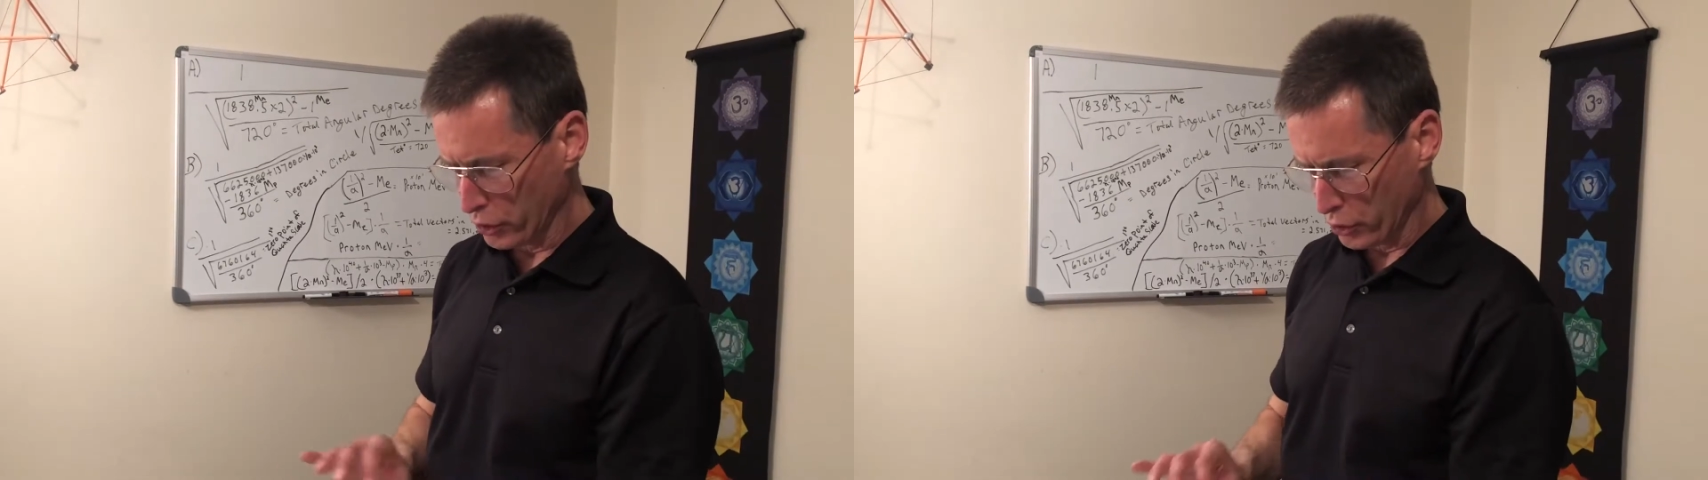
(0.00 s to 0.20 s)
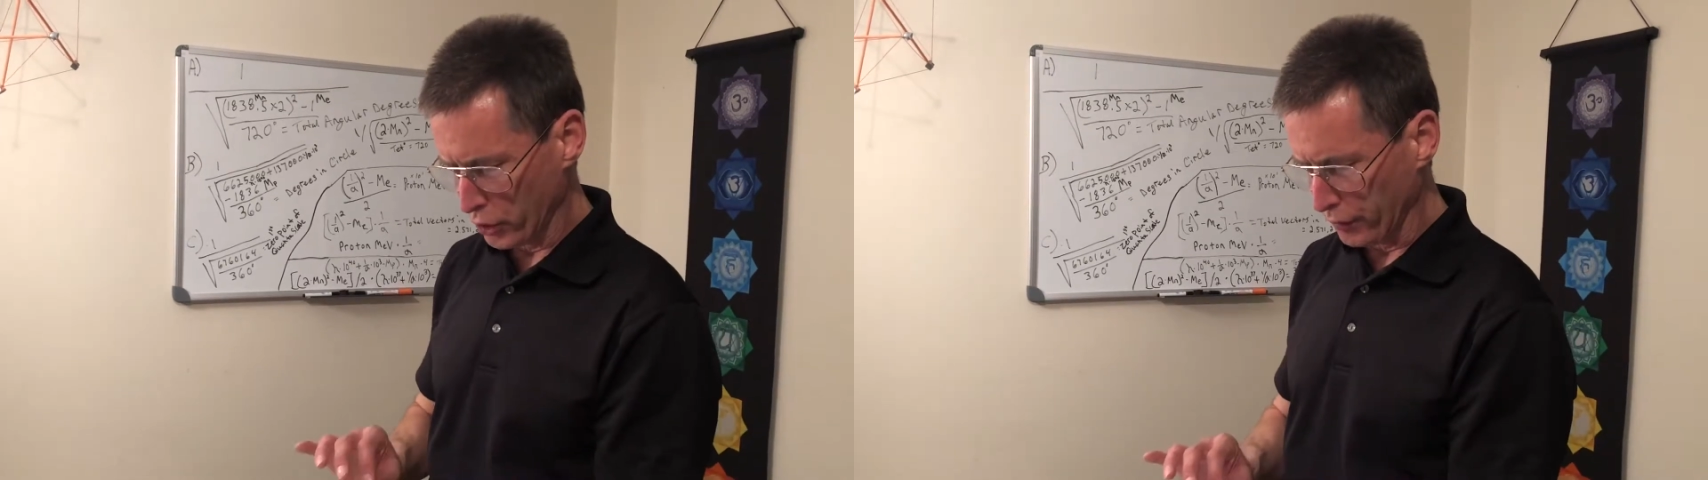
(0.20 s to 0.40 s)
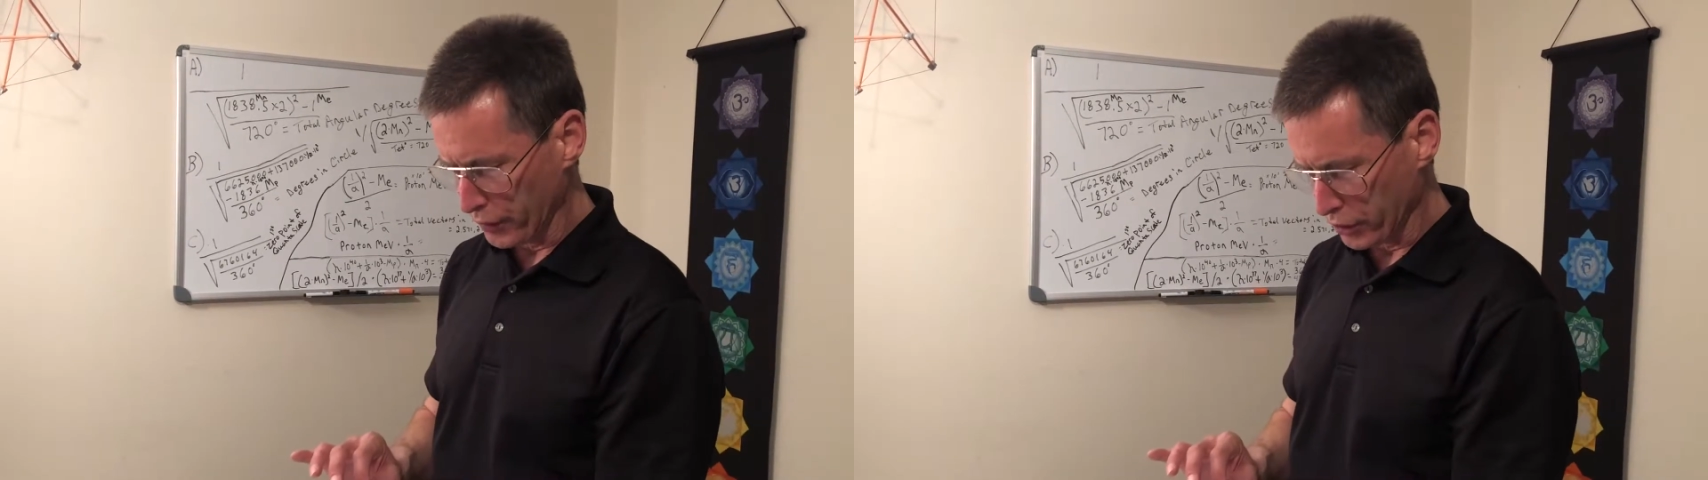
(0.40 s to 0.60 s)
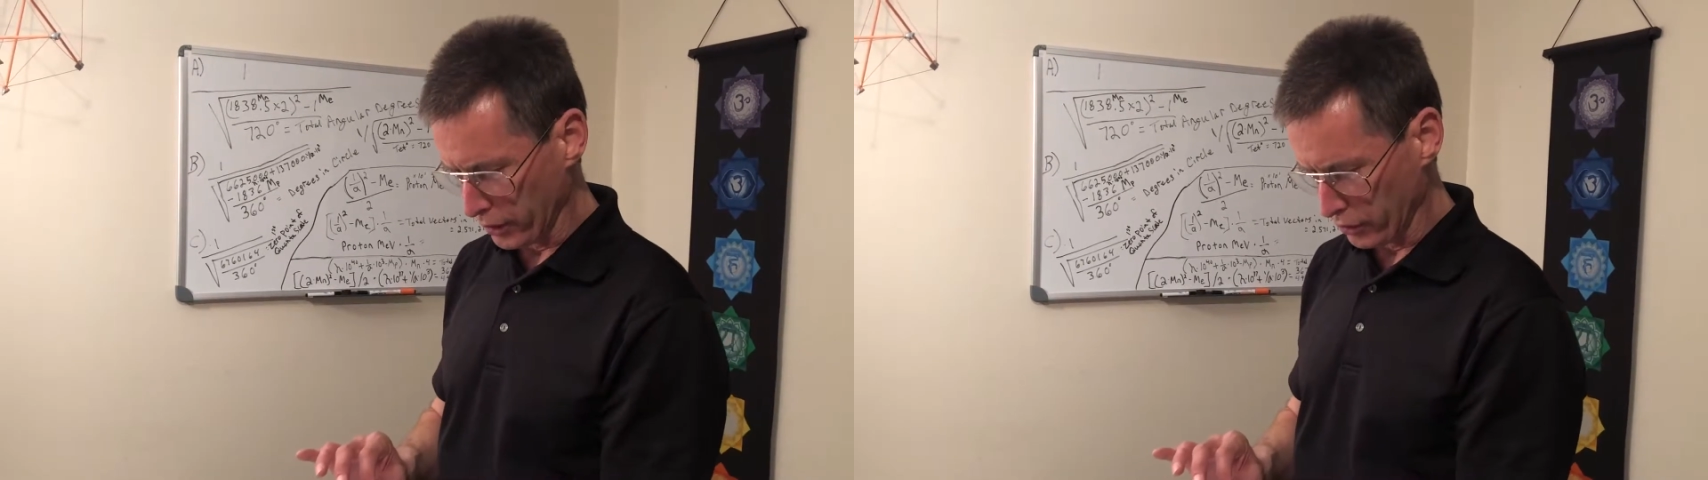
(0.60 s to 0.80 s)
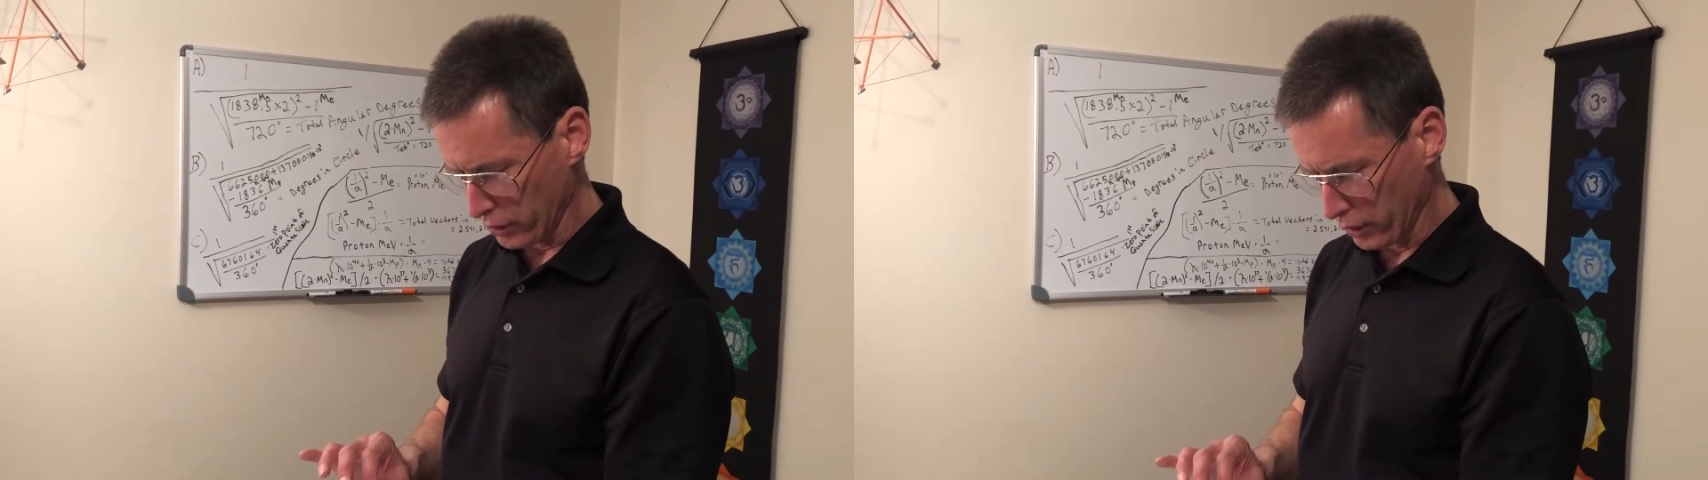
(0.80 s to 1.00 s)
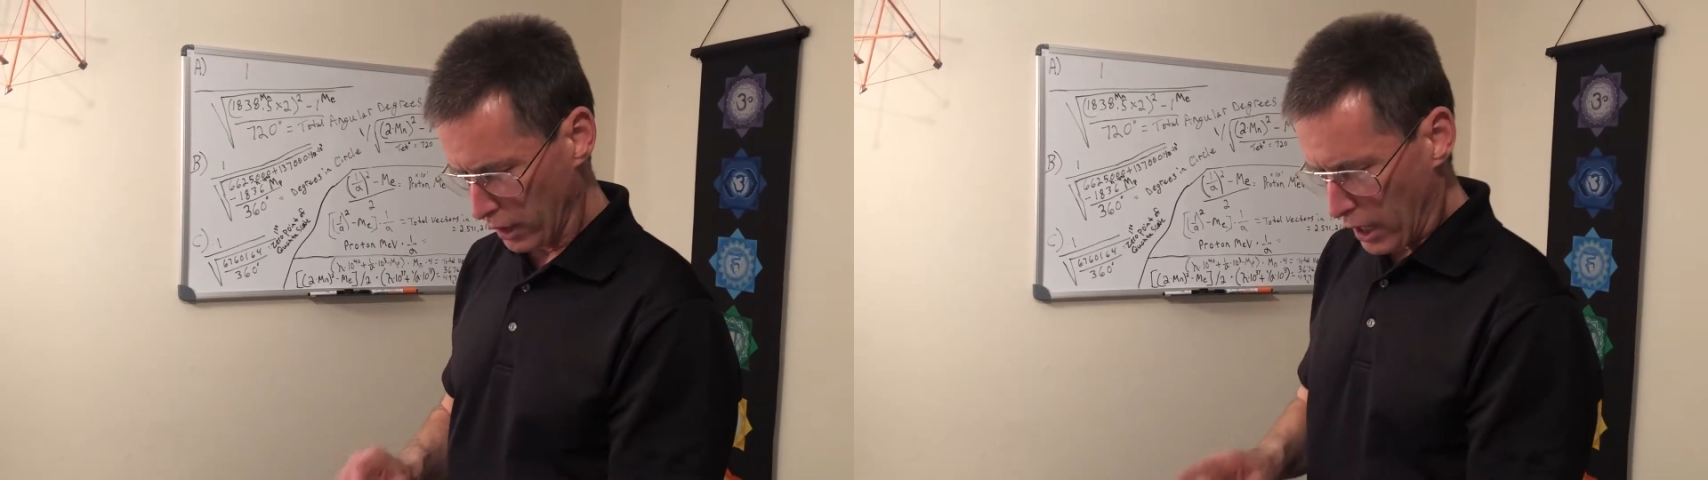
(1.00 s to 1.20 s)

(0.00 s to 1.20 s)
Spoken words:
surfaces.